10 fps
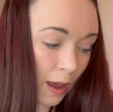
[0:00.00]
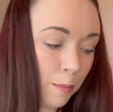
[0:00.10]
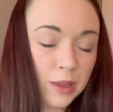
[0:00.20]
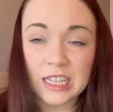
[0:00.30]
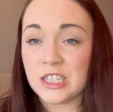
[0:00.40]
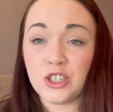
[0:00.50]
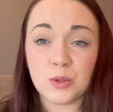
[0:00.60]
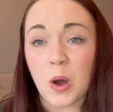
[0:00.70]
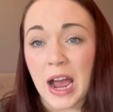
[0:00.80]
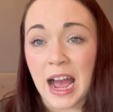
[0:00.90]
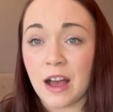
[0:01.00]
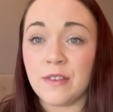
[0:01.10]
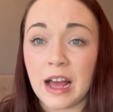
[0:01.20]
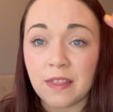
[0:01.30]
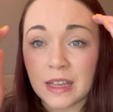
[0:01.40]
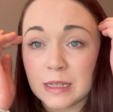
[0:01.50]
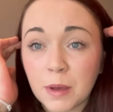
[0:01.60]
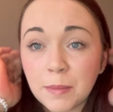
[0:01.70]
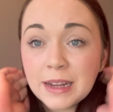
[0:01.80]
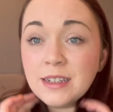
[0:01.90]
But this is just what I have at this
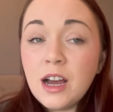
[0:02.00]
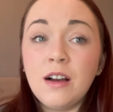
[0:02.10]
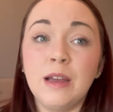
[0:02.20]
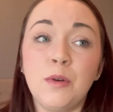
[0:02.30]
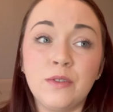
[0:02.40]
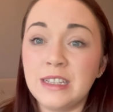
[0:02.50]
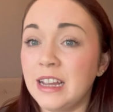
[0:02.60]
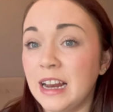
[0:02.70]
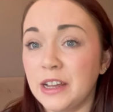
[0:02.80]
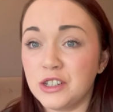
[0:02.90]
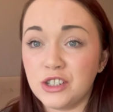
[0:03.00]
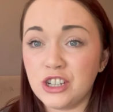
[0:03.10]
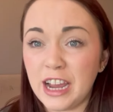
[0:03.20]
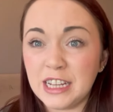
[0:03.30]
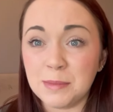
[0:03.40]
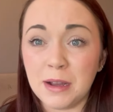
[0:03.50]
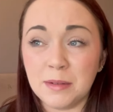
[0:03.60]
moment in time. Obviously, collections change. I might